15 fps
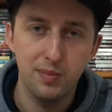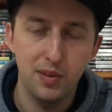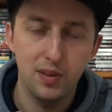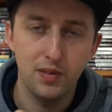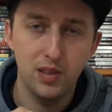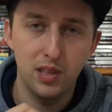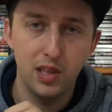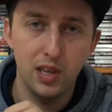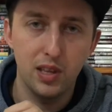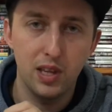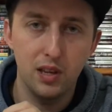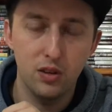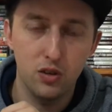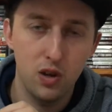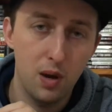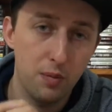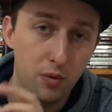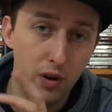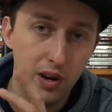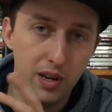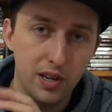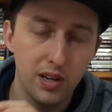but to get that actual
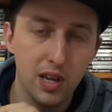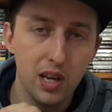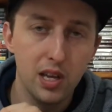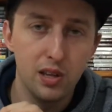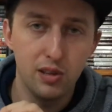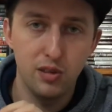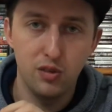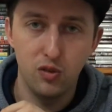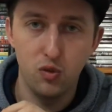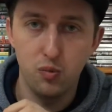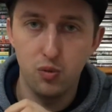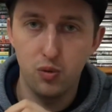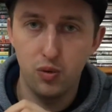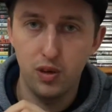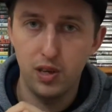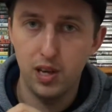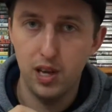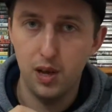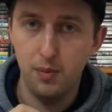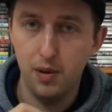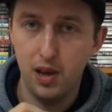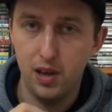upgraded steelbook
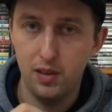um,